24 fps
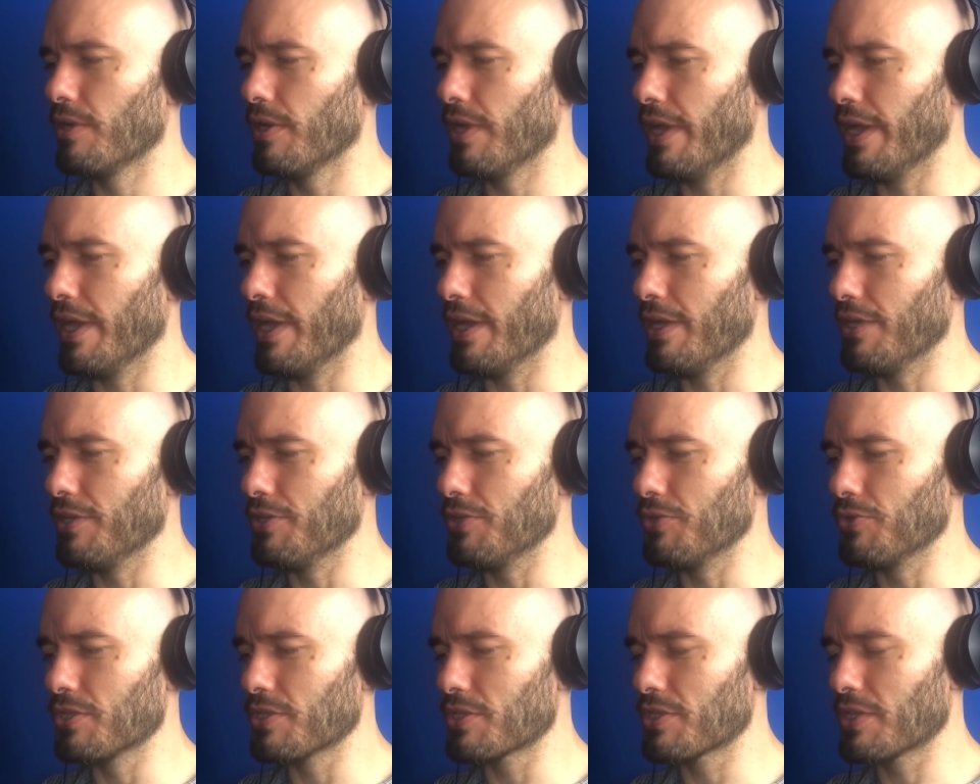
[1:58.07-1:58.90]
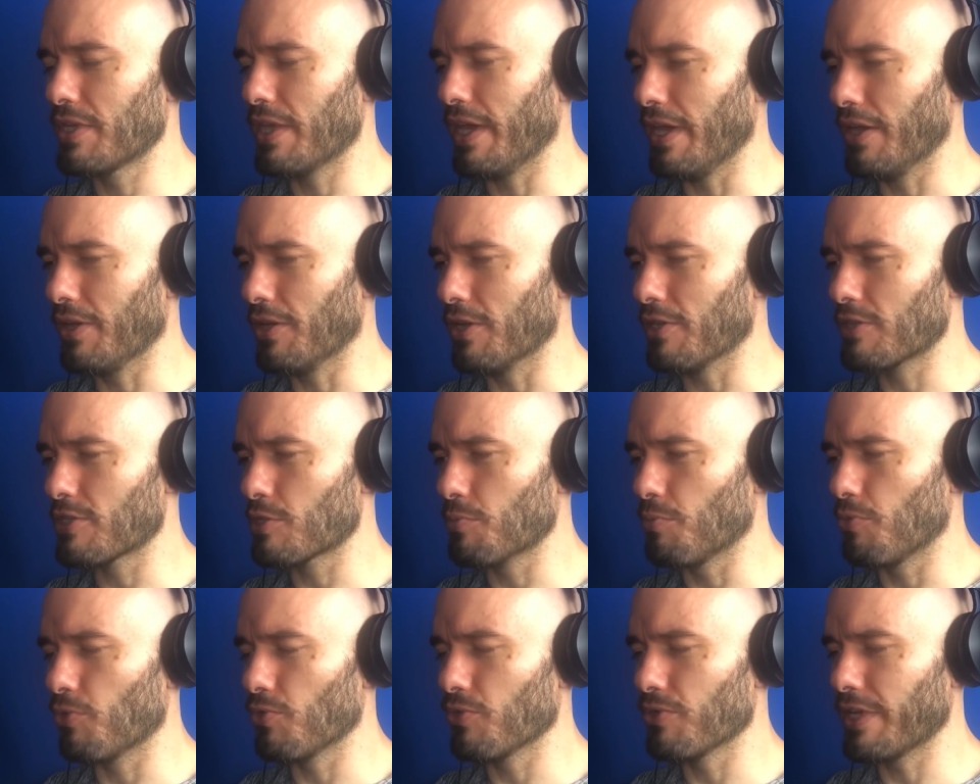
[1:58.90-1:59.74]
And you just cannot
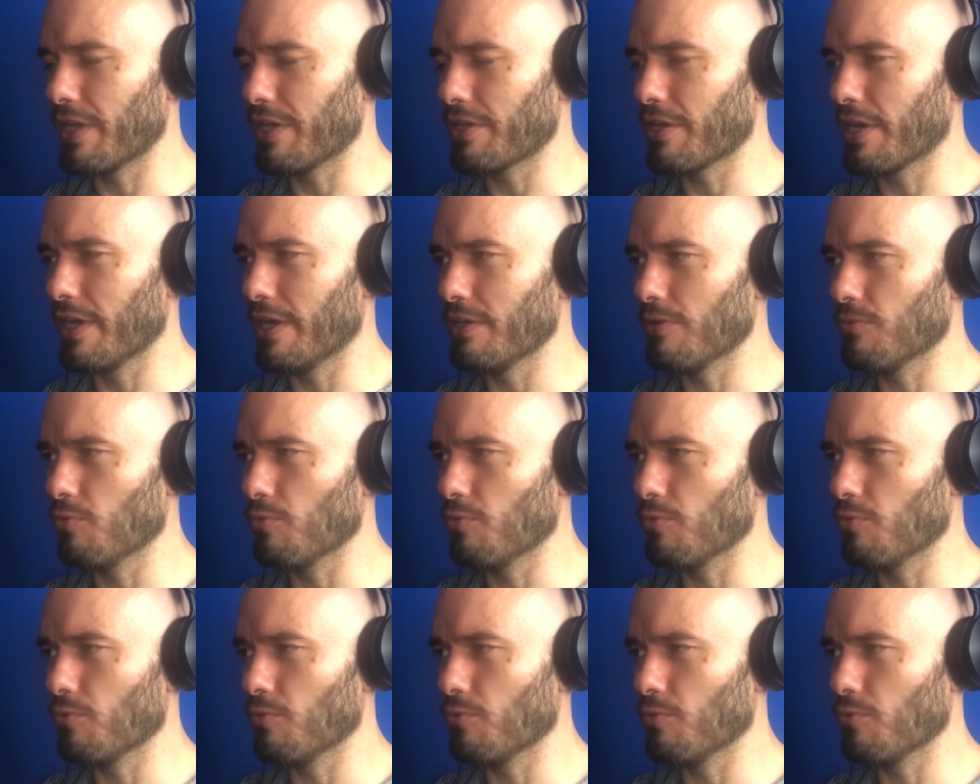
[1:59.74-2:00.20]
support that kind of